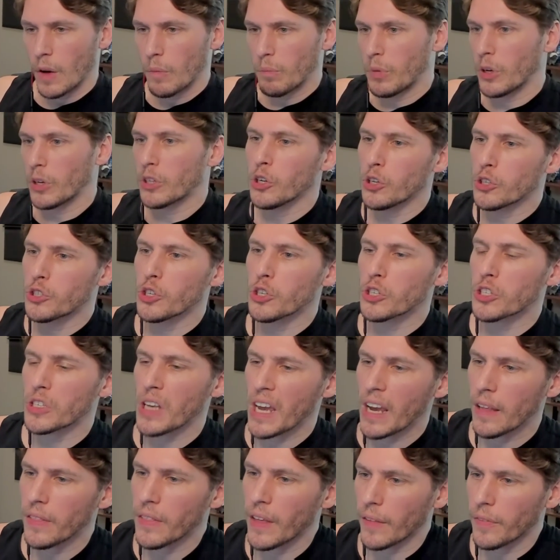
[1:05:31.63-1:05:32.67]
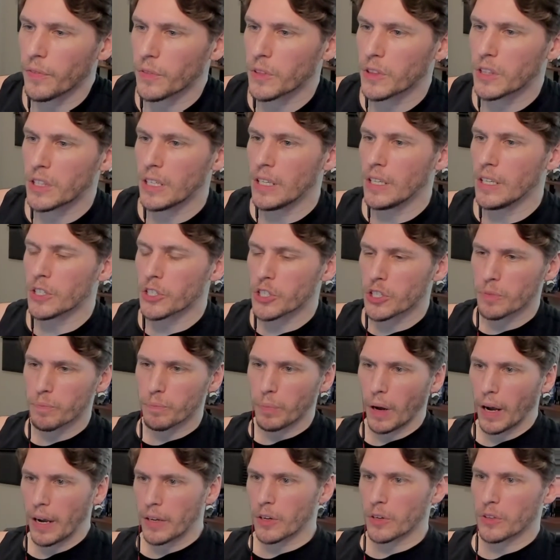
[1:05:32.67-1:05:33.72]
But could you say that the
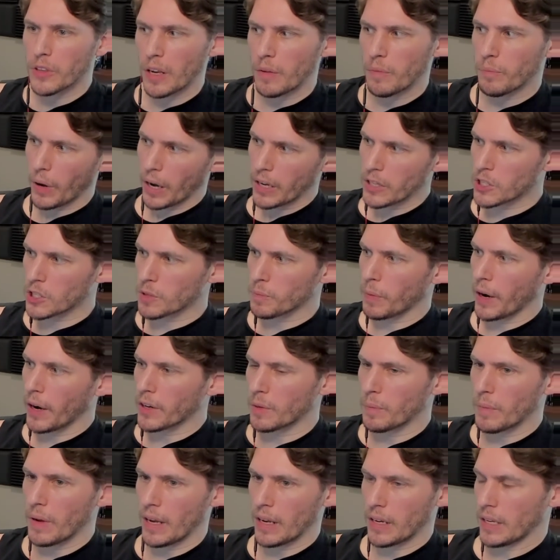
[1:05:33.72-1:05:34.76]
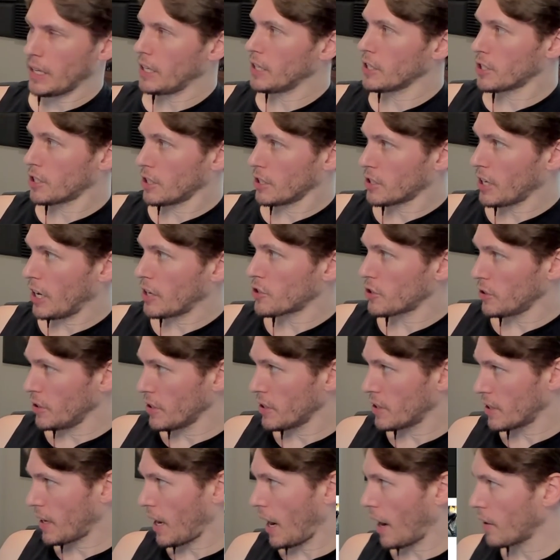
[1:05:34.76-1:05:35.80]
spider that bites Spider Man is essentially
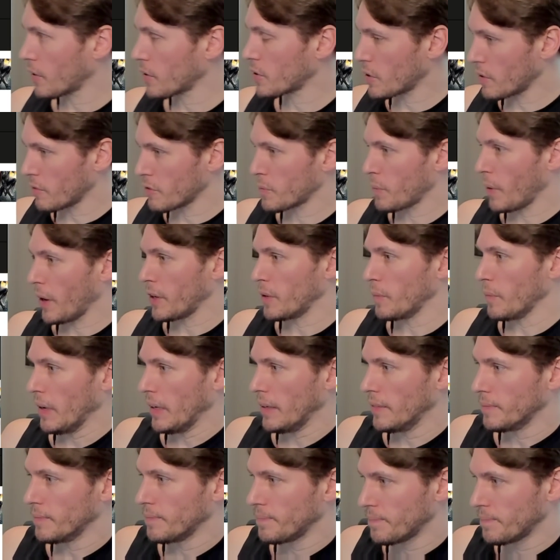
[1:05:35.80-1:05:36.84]
the character of Spider Man?